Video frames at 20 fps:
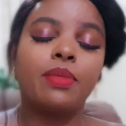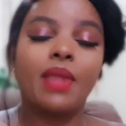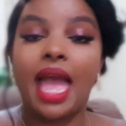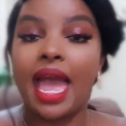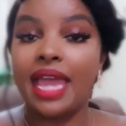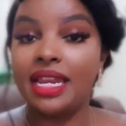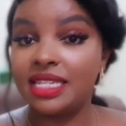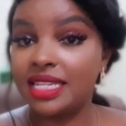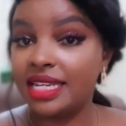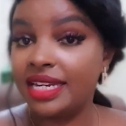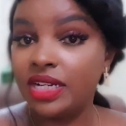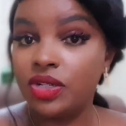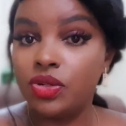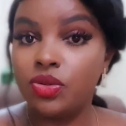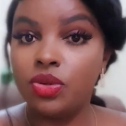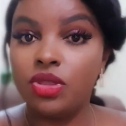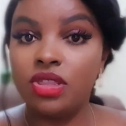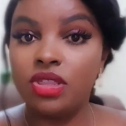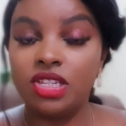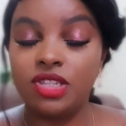I decided to
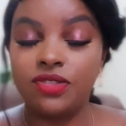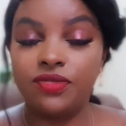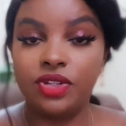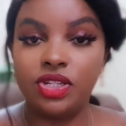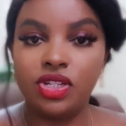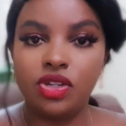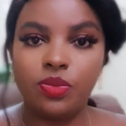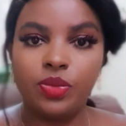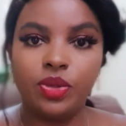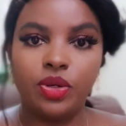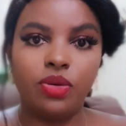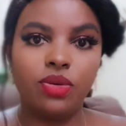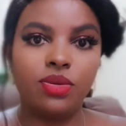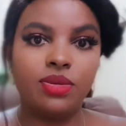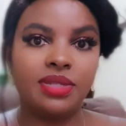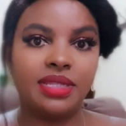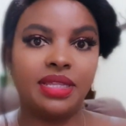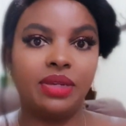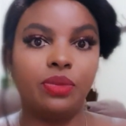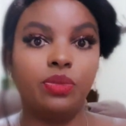do this video
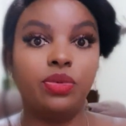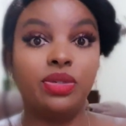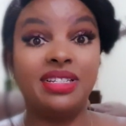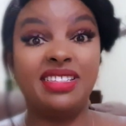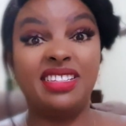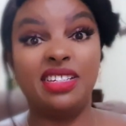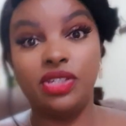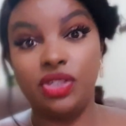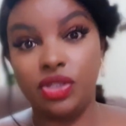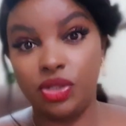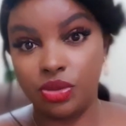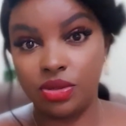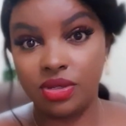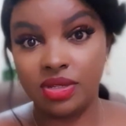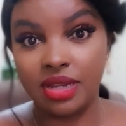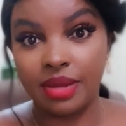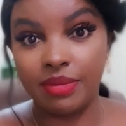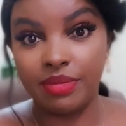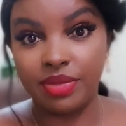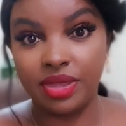because they would teach you
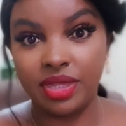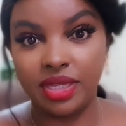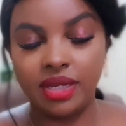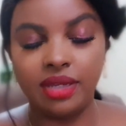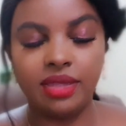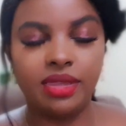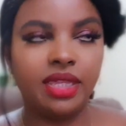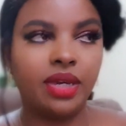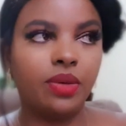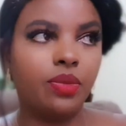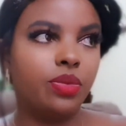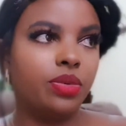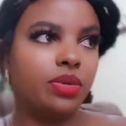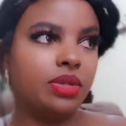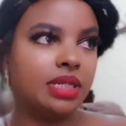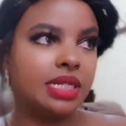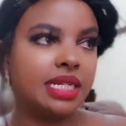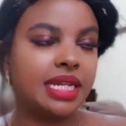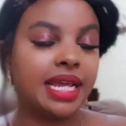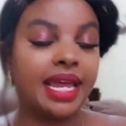something, they
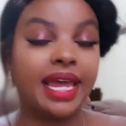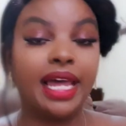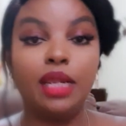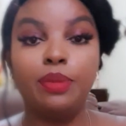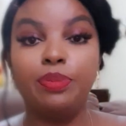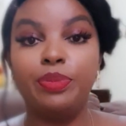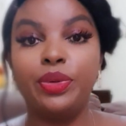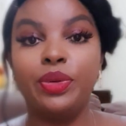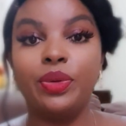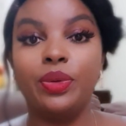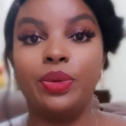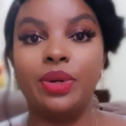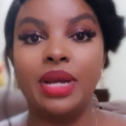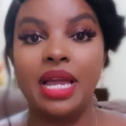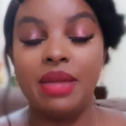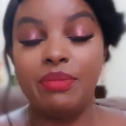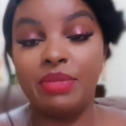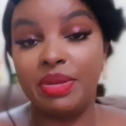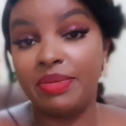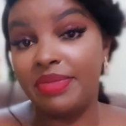would help you
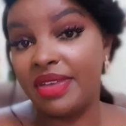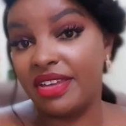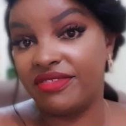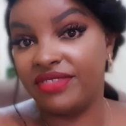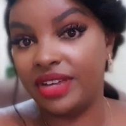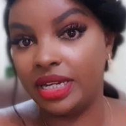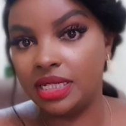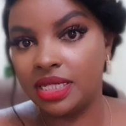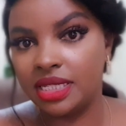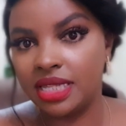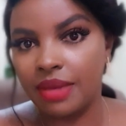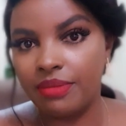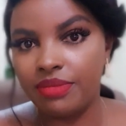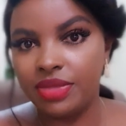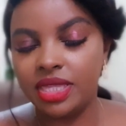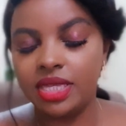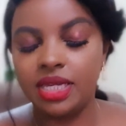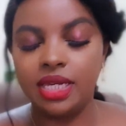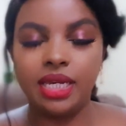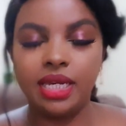maybe evade
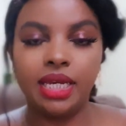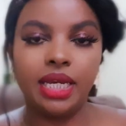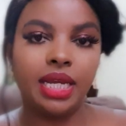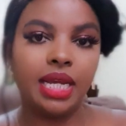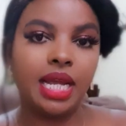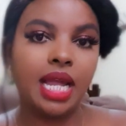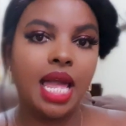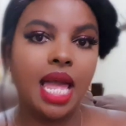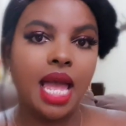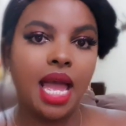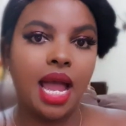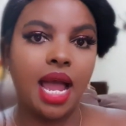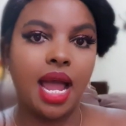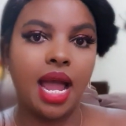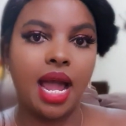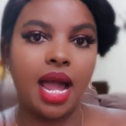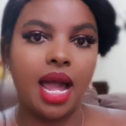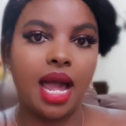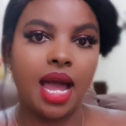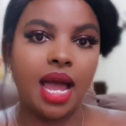something,
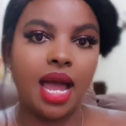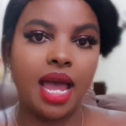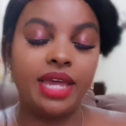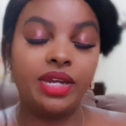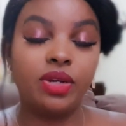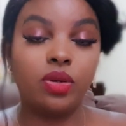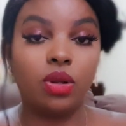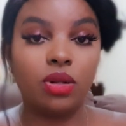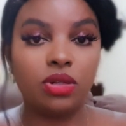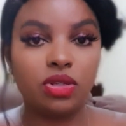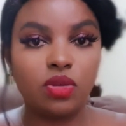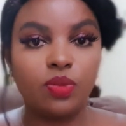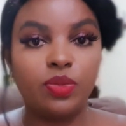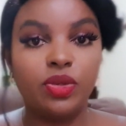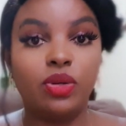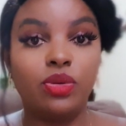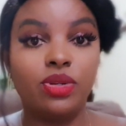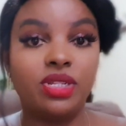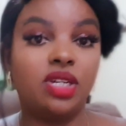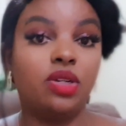and also
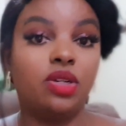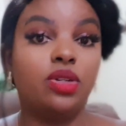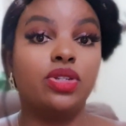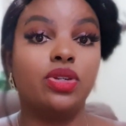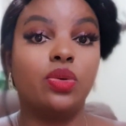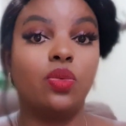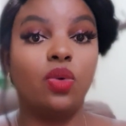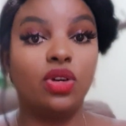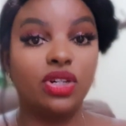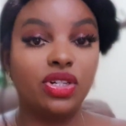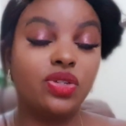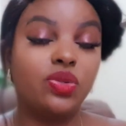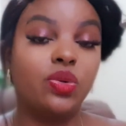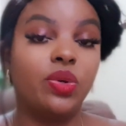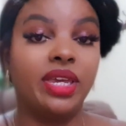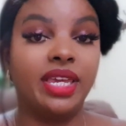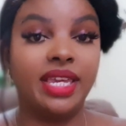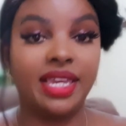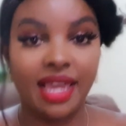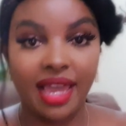because I also want to
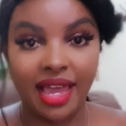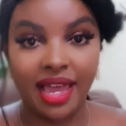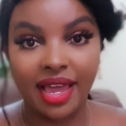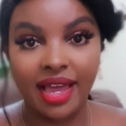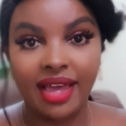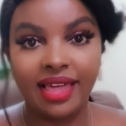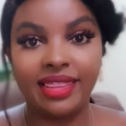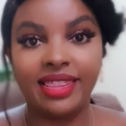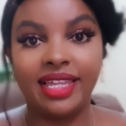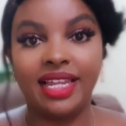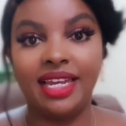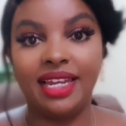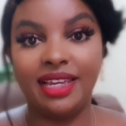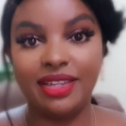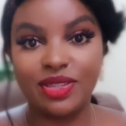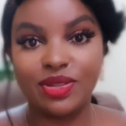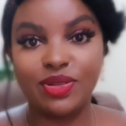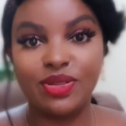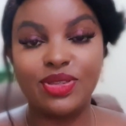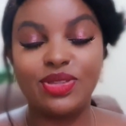hear the
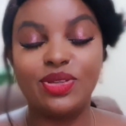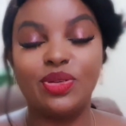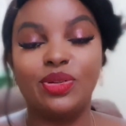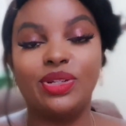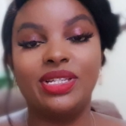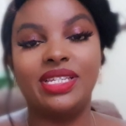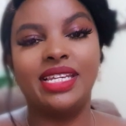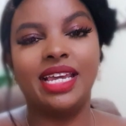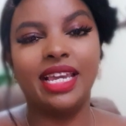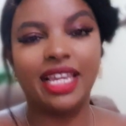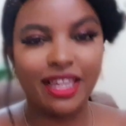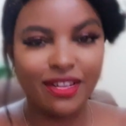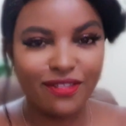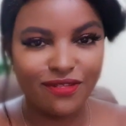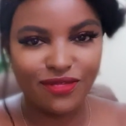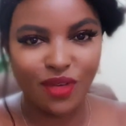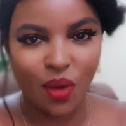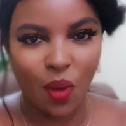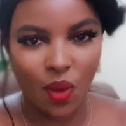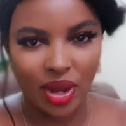lessons you're taking
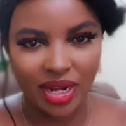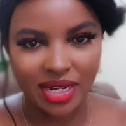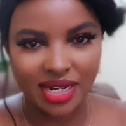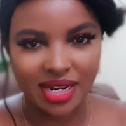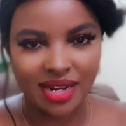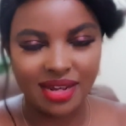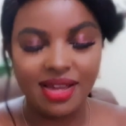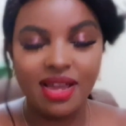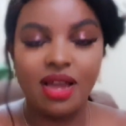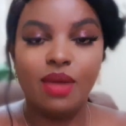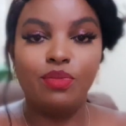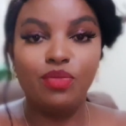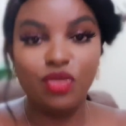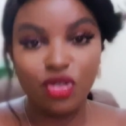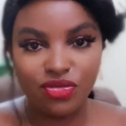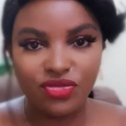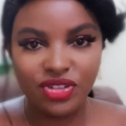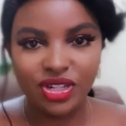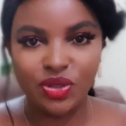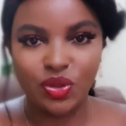forward
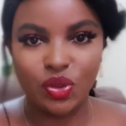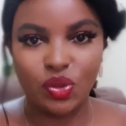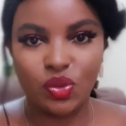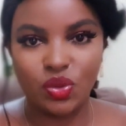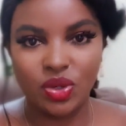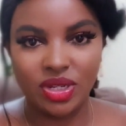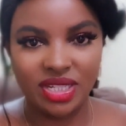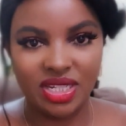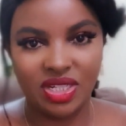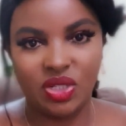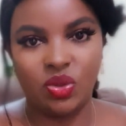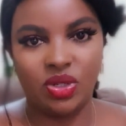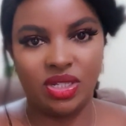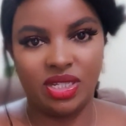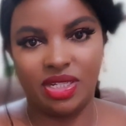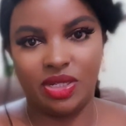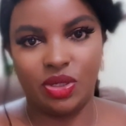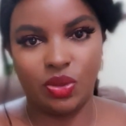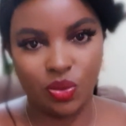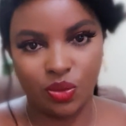moving to
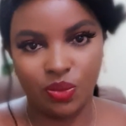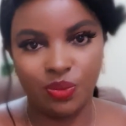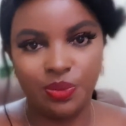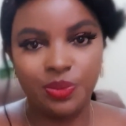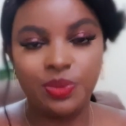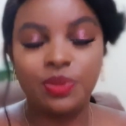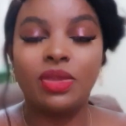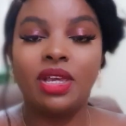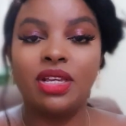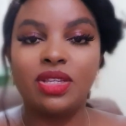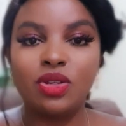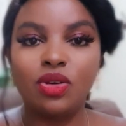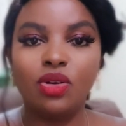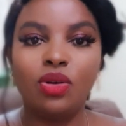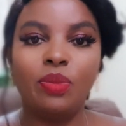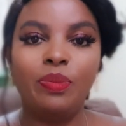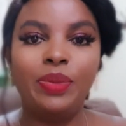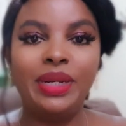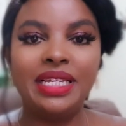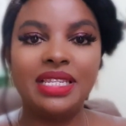2022.
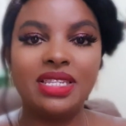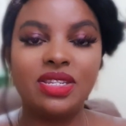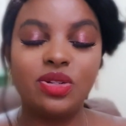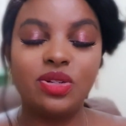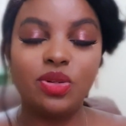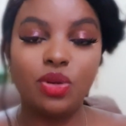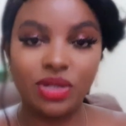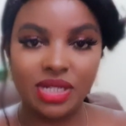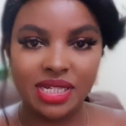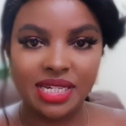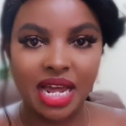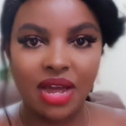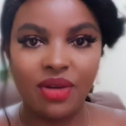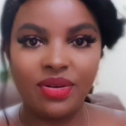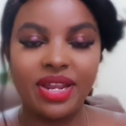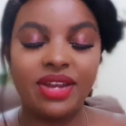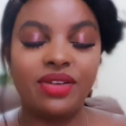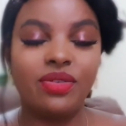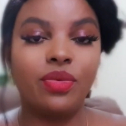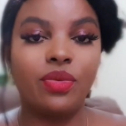So please note
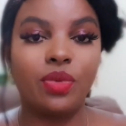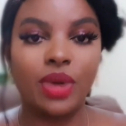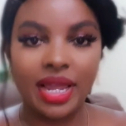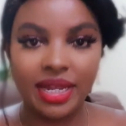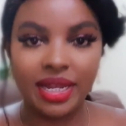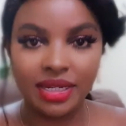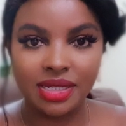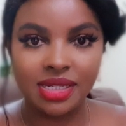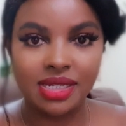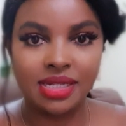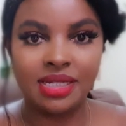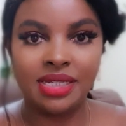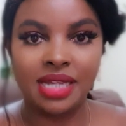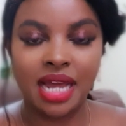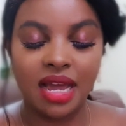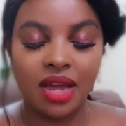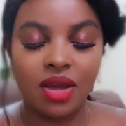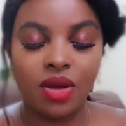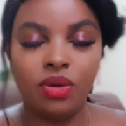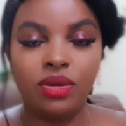down and write
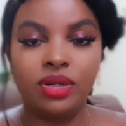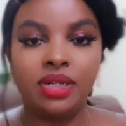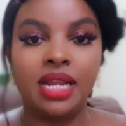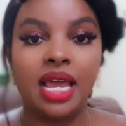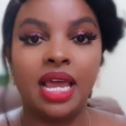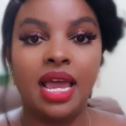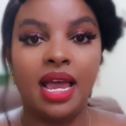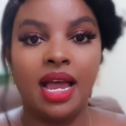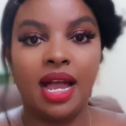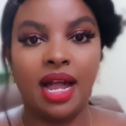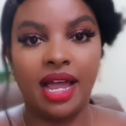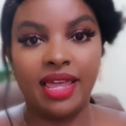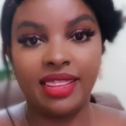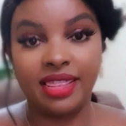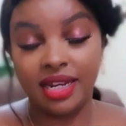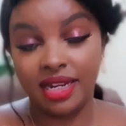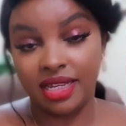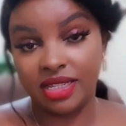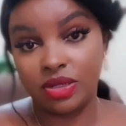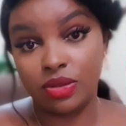down the
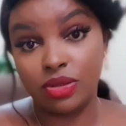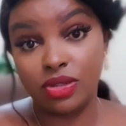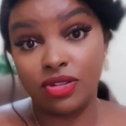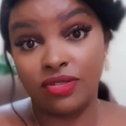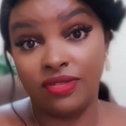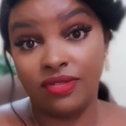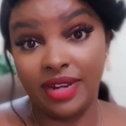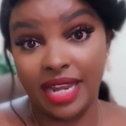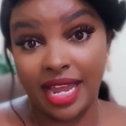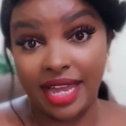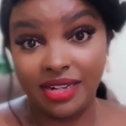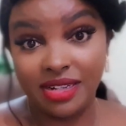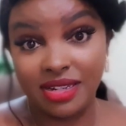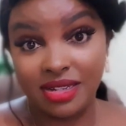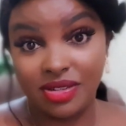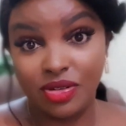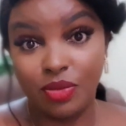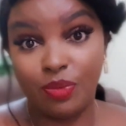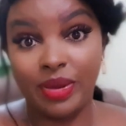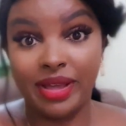lessons you've
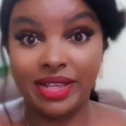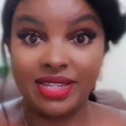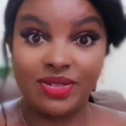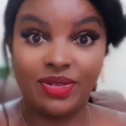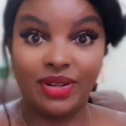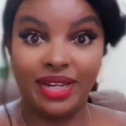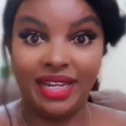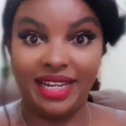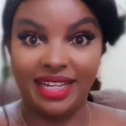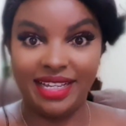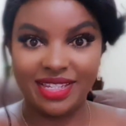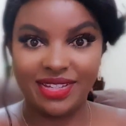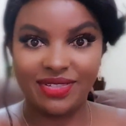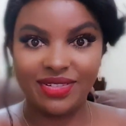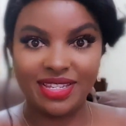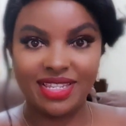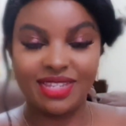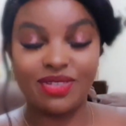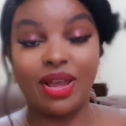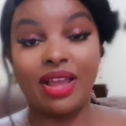learned, your personal
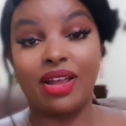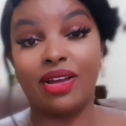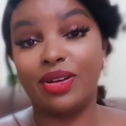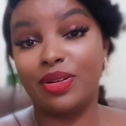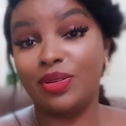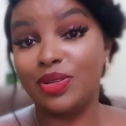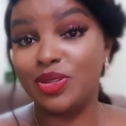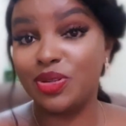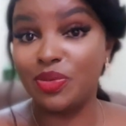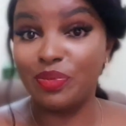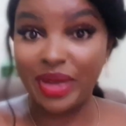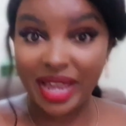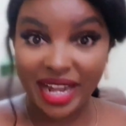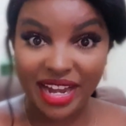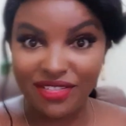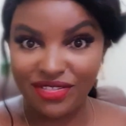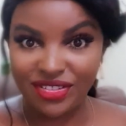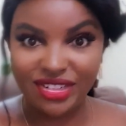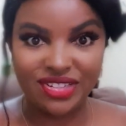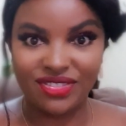lessons, so I can also
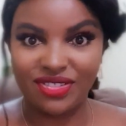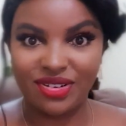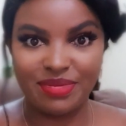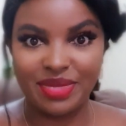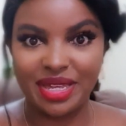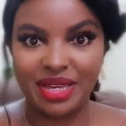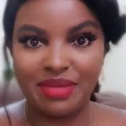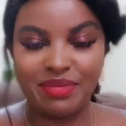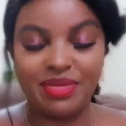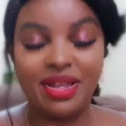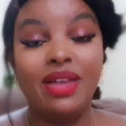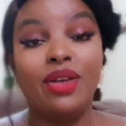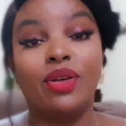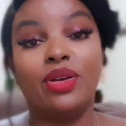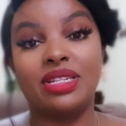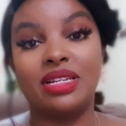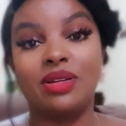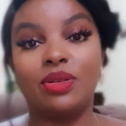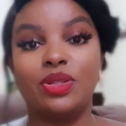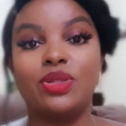benefit from them,
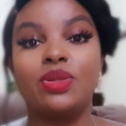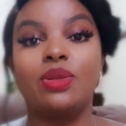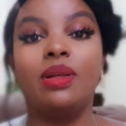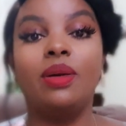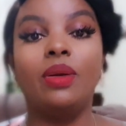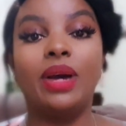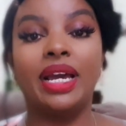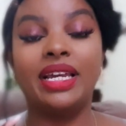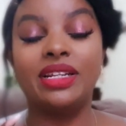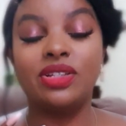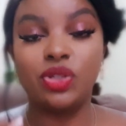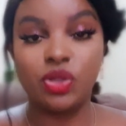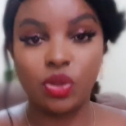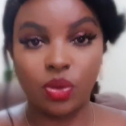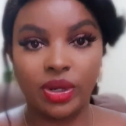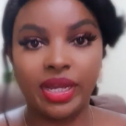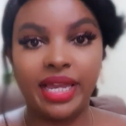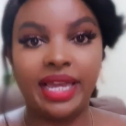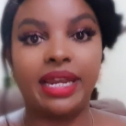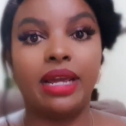because I also
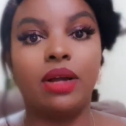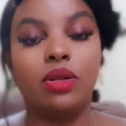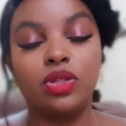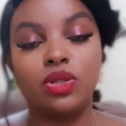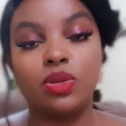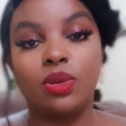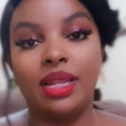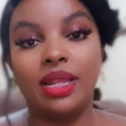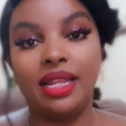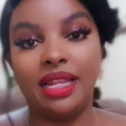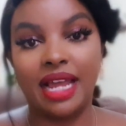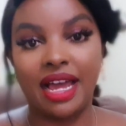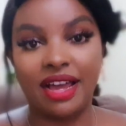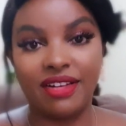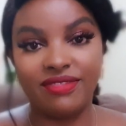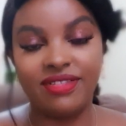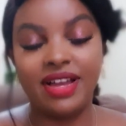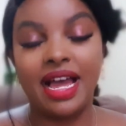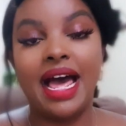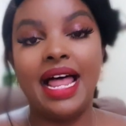enjoy and I also
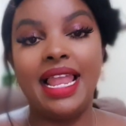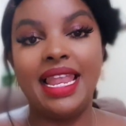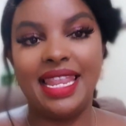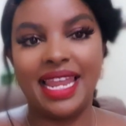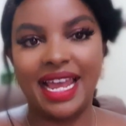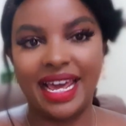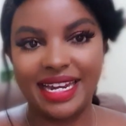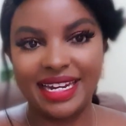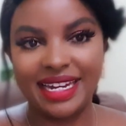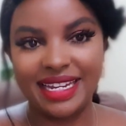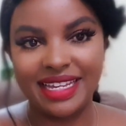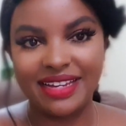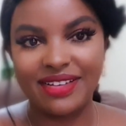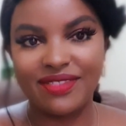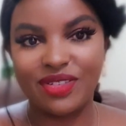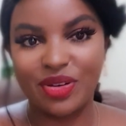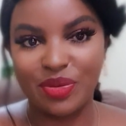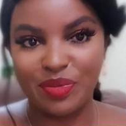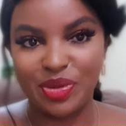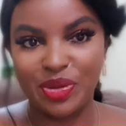love learning
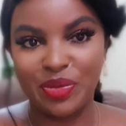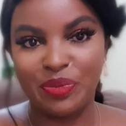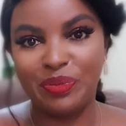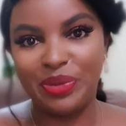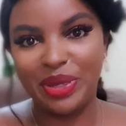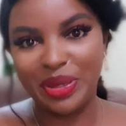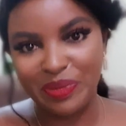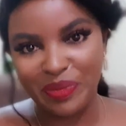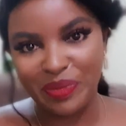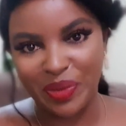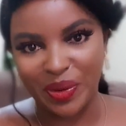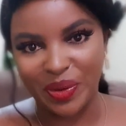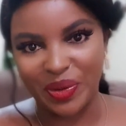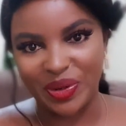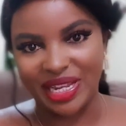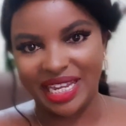from you people.